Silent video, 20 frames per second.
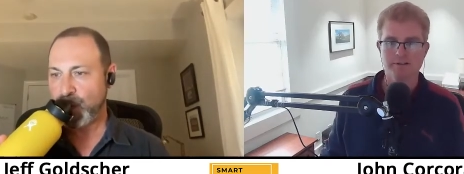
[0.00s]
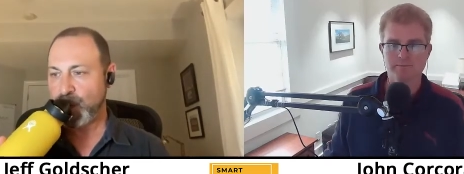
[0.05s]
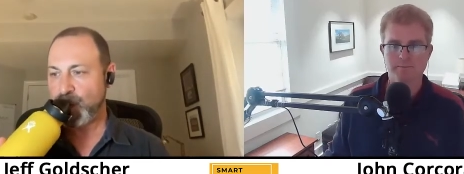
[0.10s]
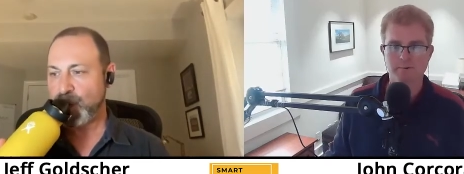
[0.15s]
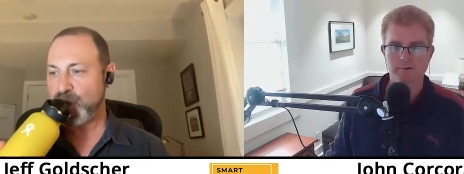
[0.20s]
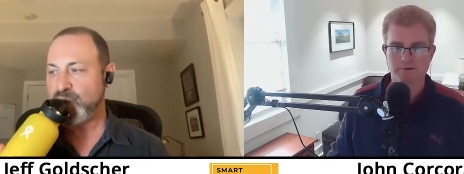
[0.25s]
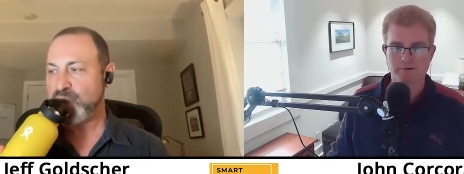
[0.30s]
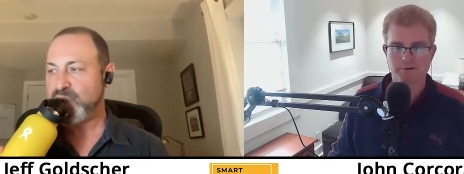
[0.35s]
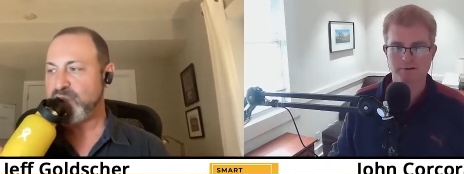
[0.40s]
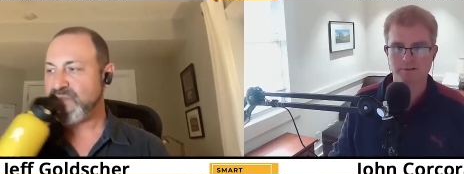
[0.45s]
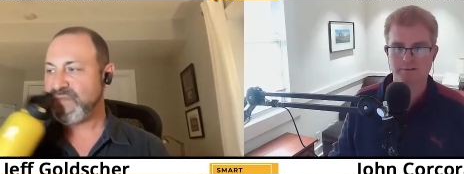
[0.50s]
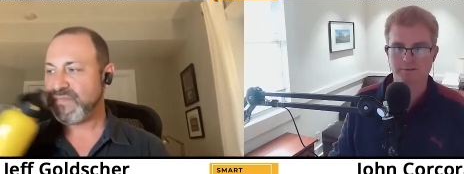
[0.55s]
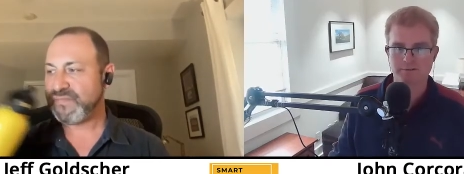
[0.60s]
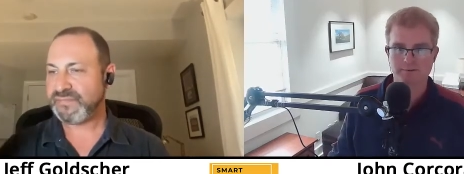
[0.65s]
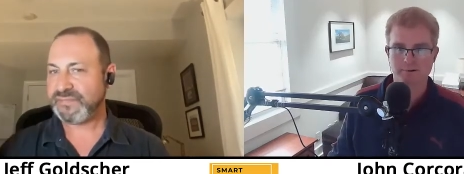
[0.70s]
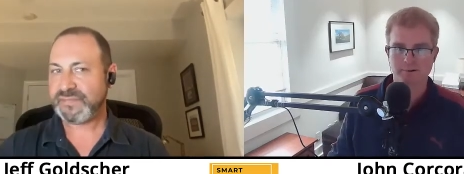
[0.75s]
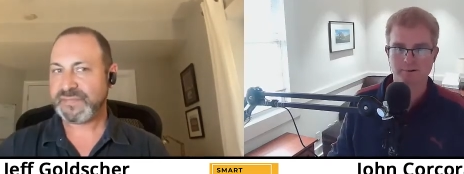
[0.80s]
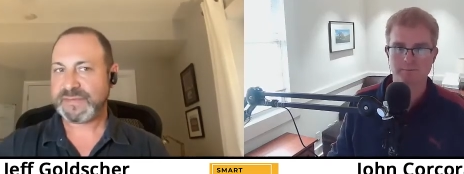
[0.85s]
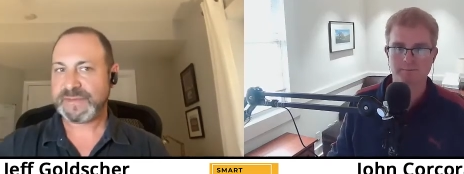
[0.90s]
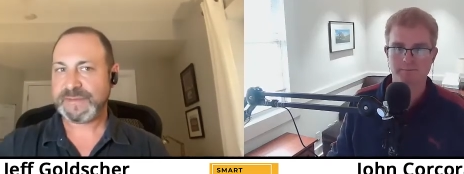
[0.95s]
Speaker 1: experience
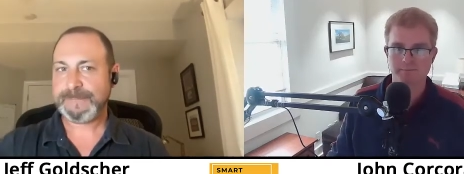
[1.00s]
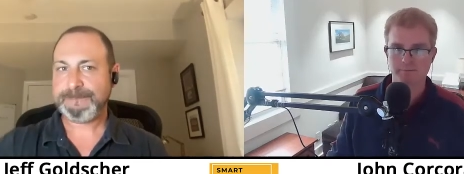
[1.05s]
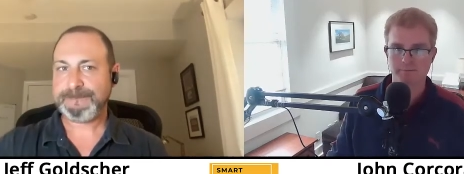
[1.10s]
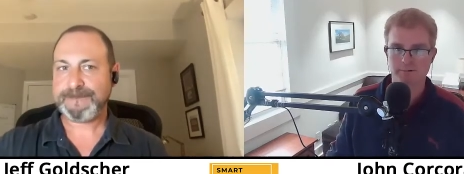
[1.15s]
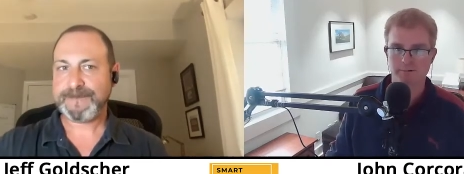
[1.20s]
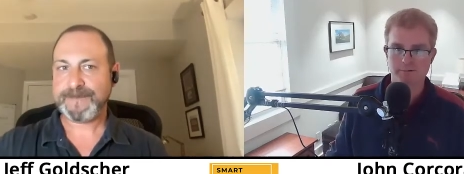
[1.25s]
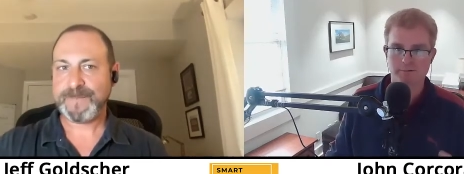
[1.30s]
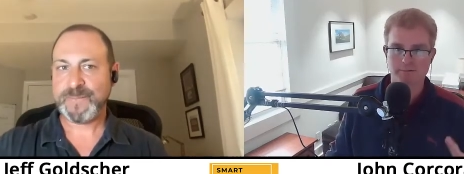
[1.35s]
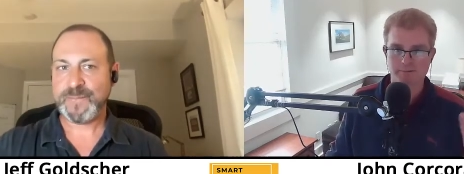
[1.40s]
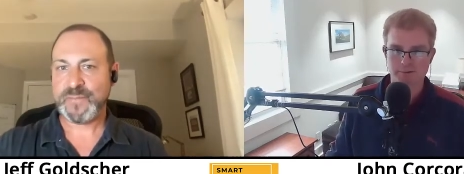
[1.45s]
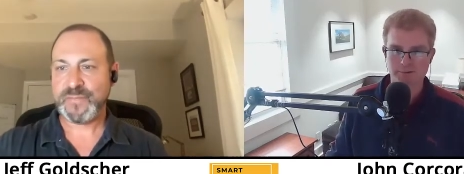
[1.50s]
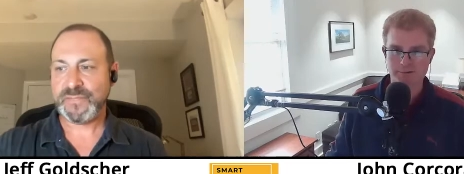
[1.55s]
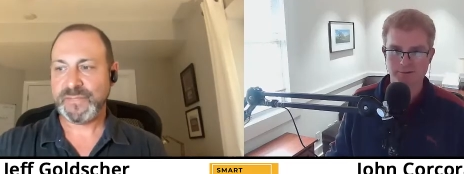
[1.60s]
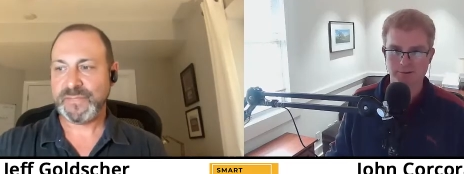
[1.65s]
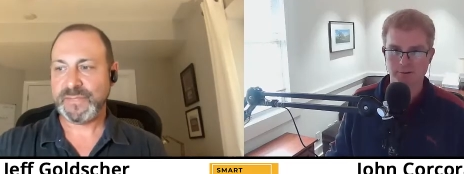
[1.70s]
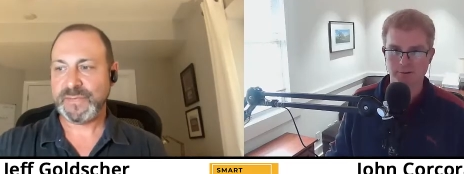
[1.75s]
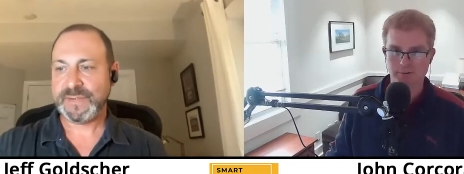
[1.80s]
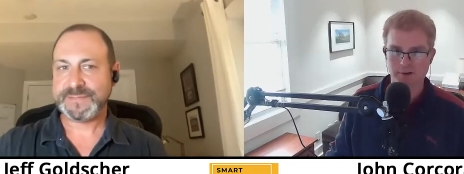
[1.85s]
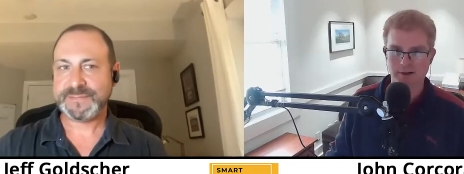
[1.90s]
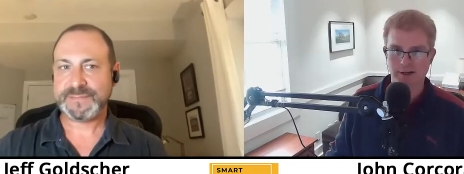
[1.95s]
from your first
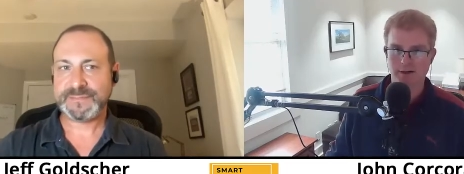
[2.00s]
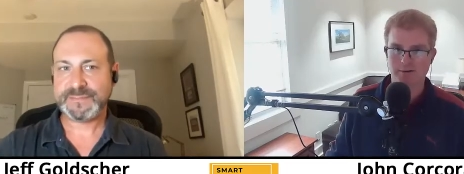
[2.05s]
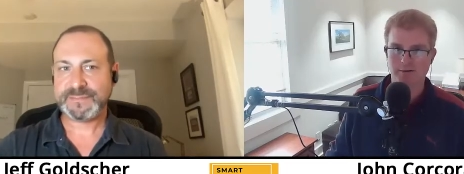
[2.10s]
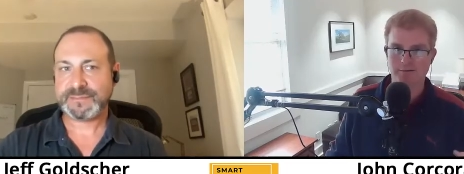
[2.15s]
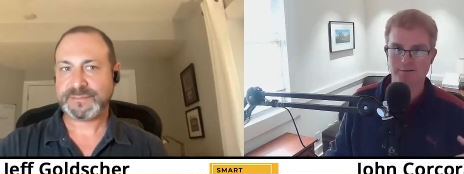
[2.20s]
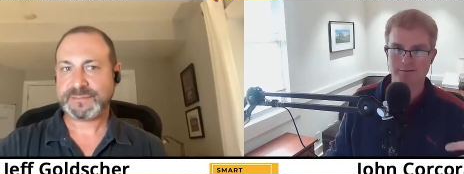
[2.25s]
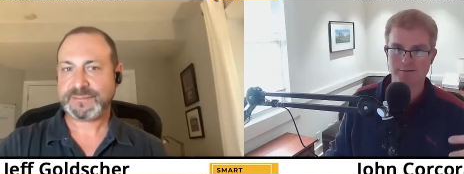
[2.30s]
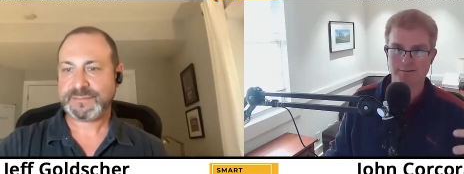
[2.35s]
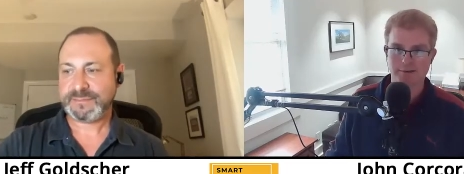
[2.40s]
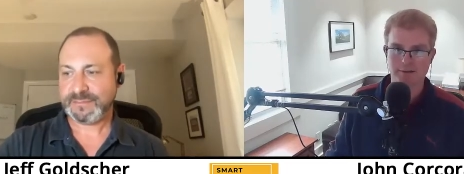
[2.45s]
go round